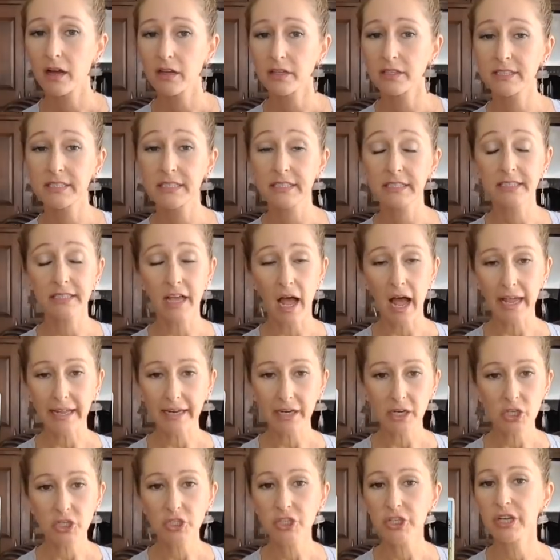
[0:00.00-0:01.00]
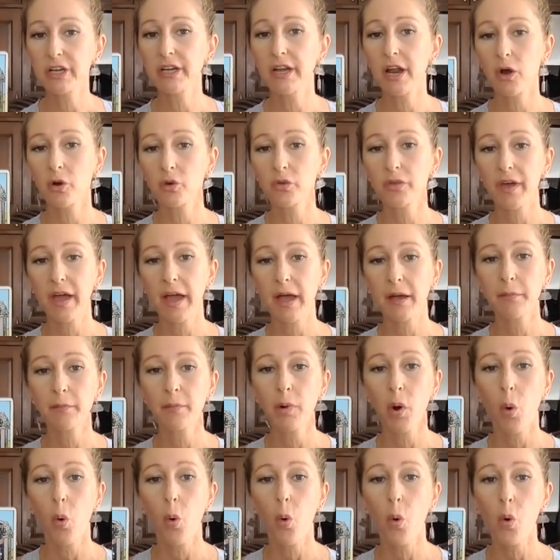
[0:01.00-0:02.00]
desire to know them,
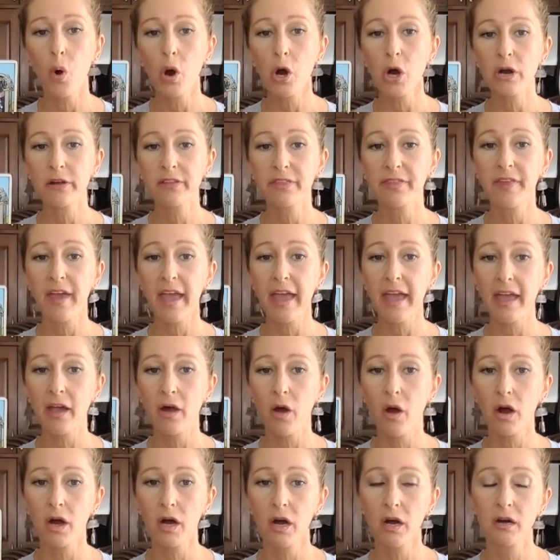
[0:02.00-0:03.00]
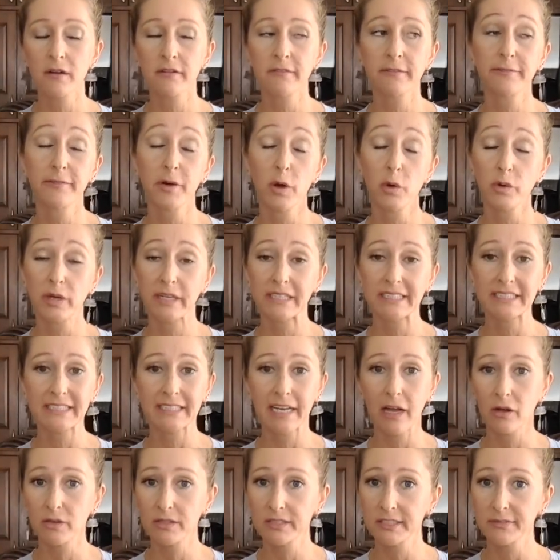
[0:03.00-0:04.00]
or they are focused
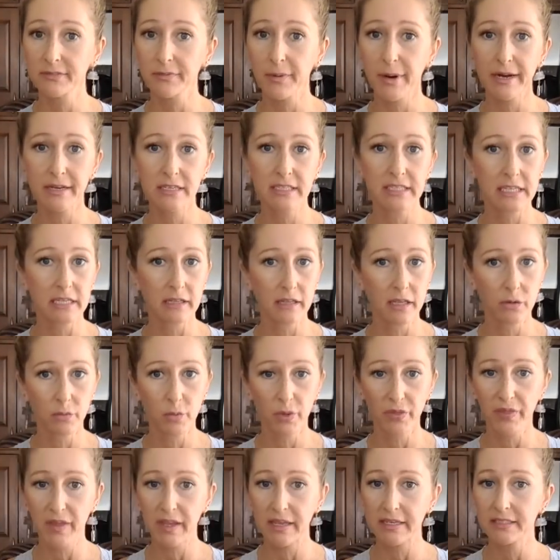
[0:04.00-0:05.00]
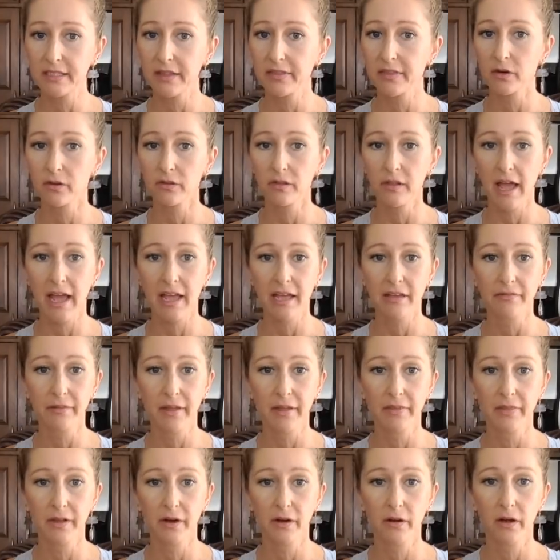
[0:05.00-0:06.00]
elsewhere dealing with things in their life
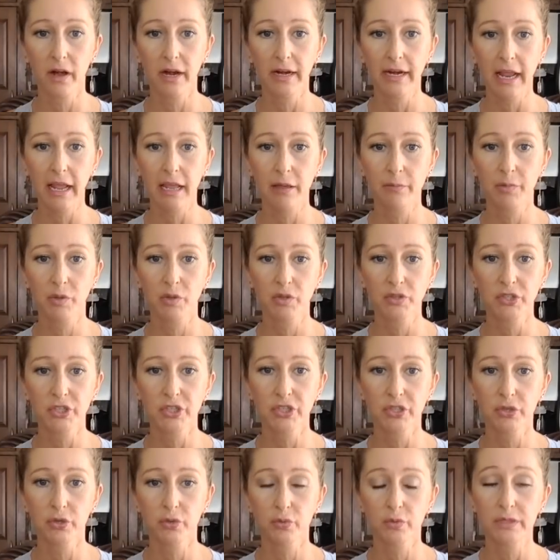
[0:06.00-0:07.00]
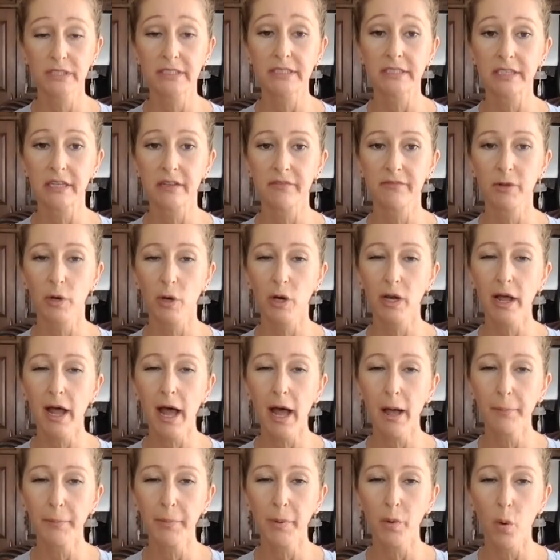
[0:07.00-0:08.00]
and they're not able to receive your
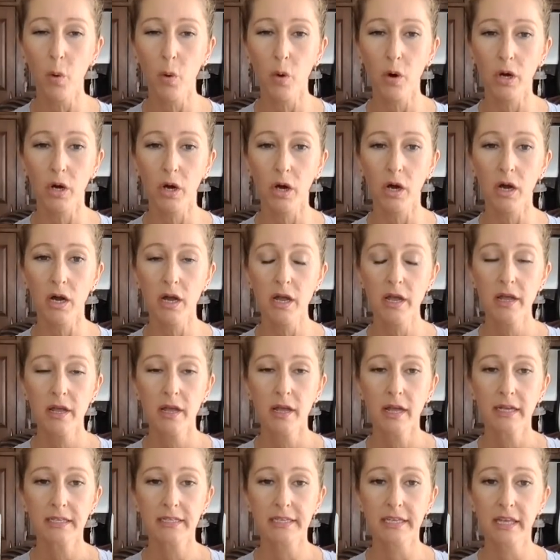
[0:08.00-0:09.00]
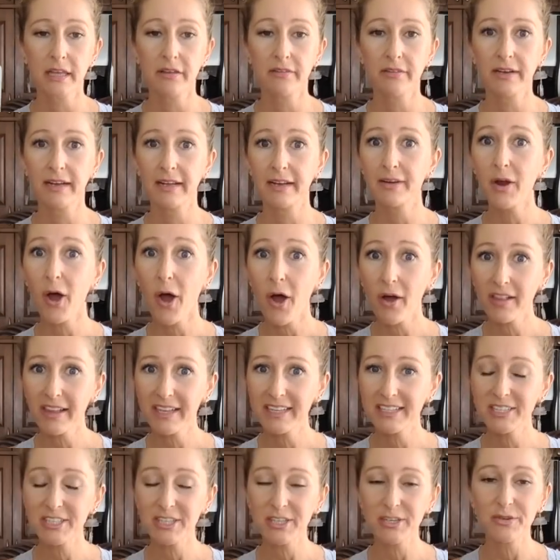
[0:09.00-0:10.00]
cup or to even
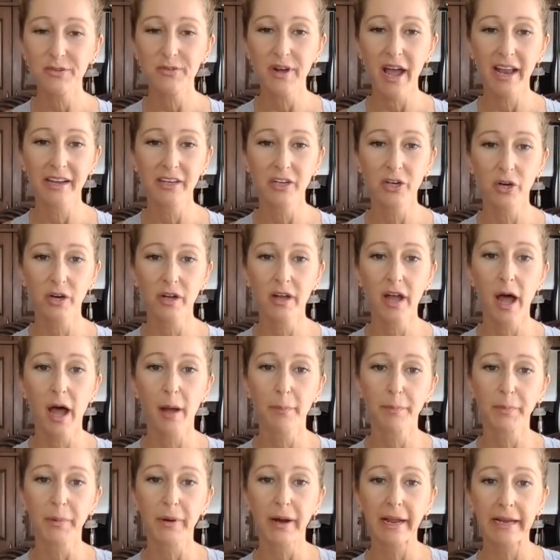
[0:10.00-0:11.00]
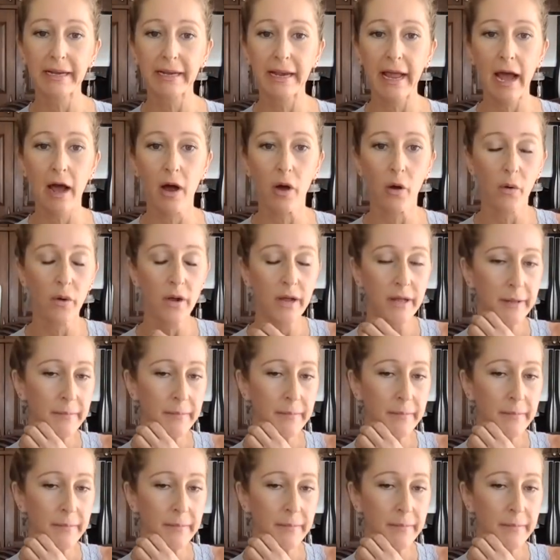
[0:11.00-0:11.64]
acknowledge you and your cup right now.